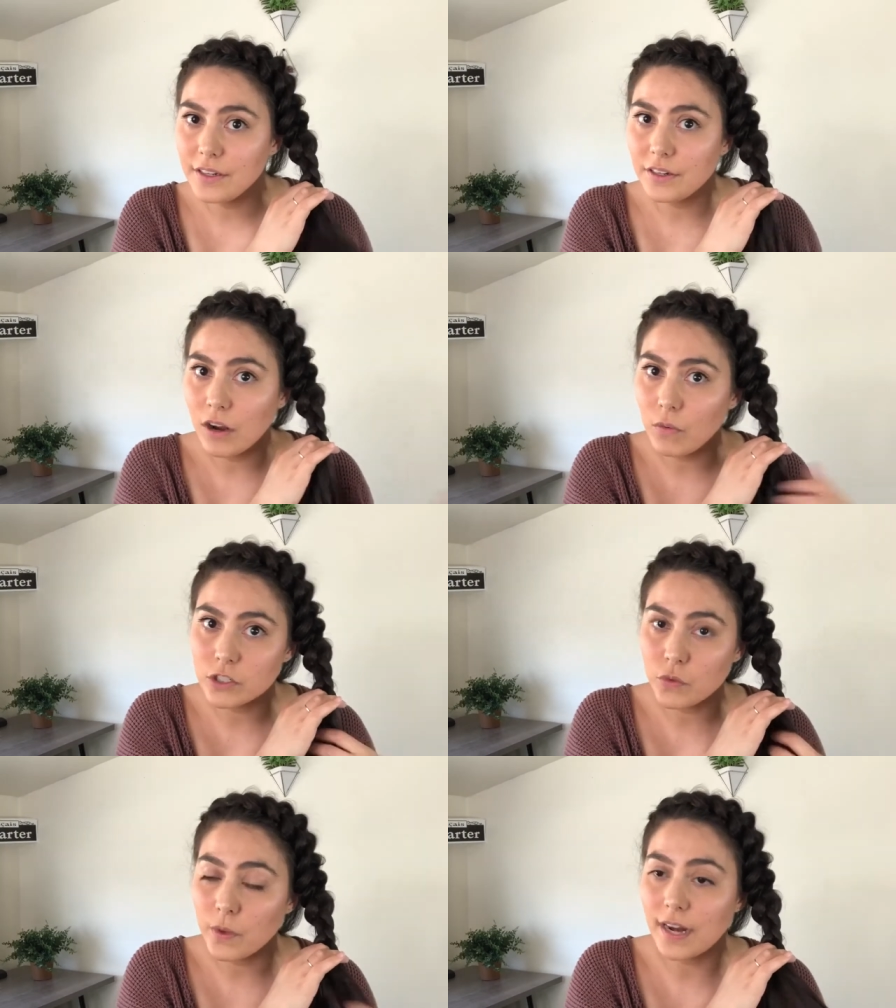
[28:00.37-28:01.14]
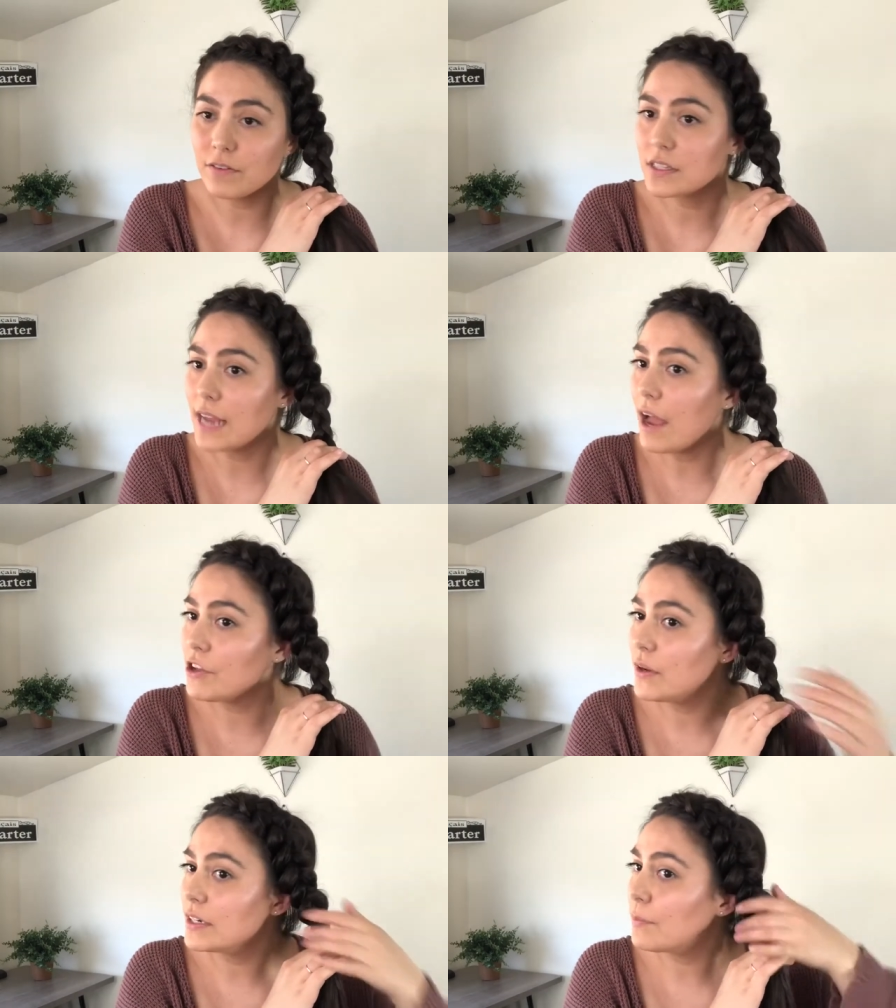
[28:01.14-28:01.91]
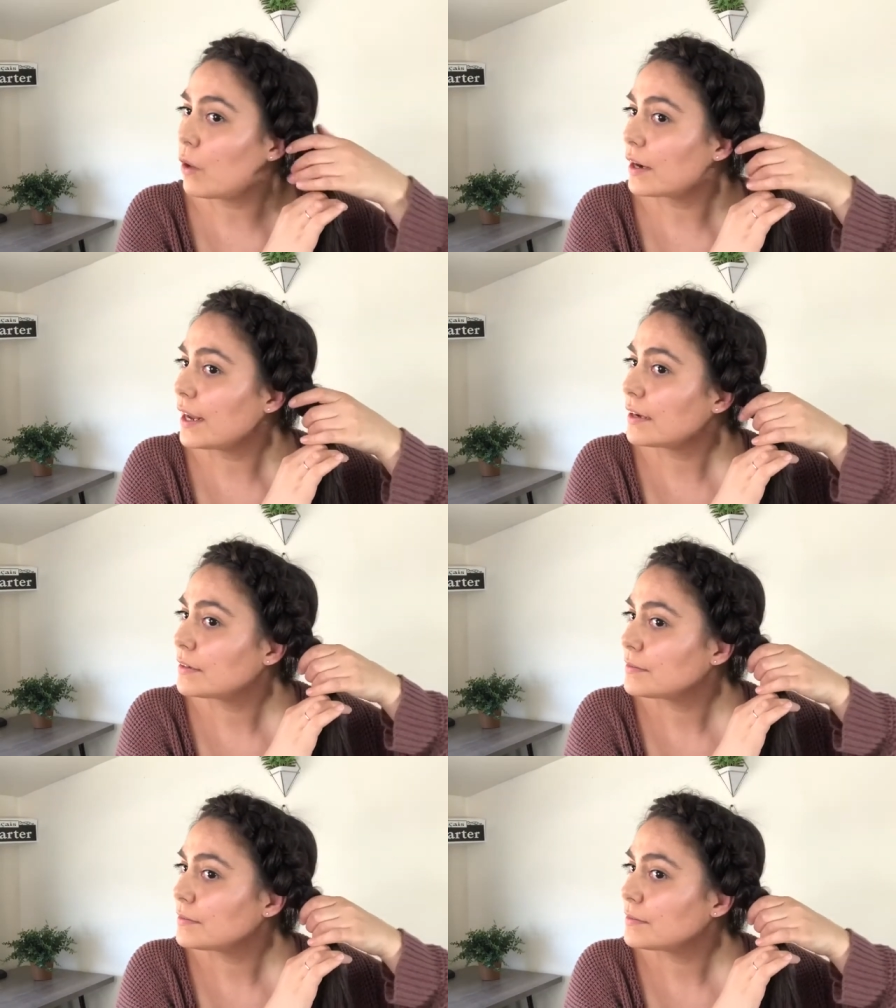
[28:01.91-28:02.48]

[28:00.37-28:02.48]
you know, which whatever style you end up wanting.